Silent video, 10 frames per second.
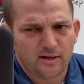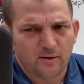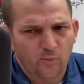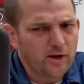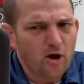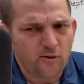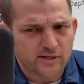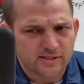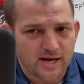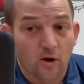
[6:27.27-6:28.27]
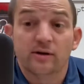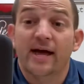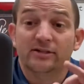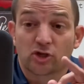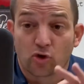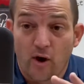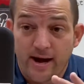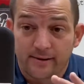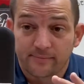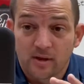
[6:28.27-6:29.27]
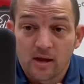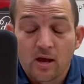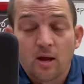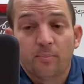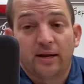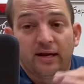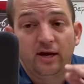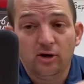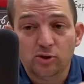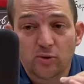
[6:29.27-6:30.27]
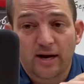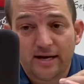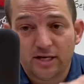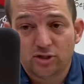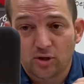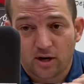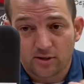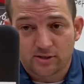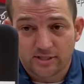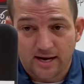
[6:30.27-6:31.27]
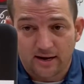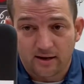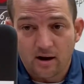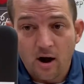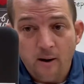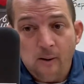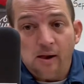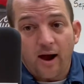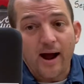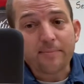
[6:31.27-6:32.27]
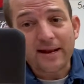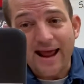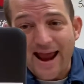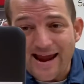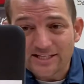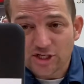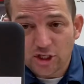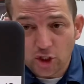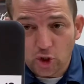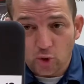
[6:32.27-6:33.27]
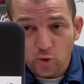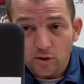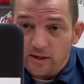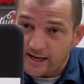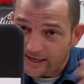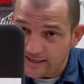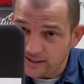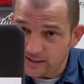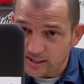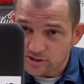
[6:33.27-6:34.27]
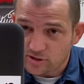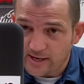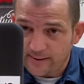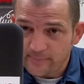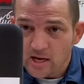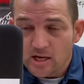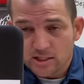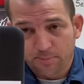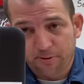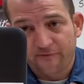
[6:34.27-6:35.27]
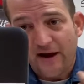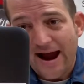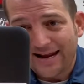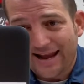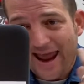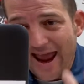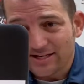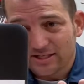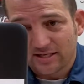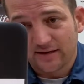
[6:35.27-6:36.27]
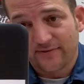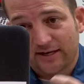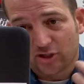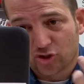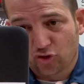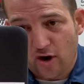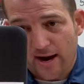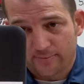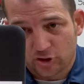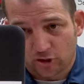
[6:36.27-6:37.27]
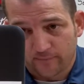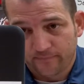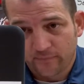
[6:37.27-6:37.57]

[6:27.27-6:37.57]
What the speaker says: we know this now. That's great. But here's what I need you to understand. I'm going to ask you, like I did yesterday, to provide an adjective that describes you.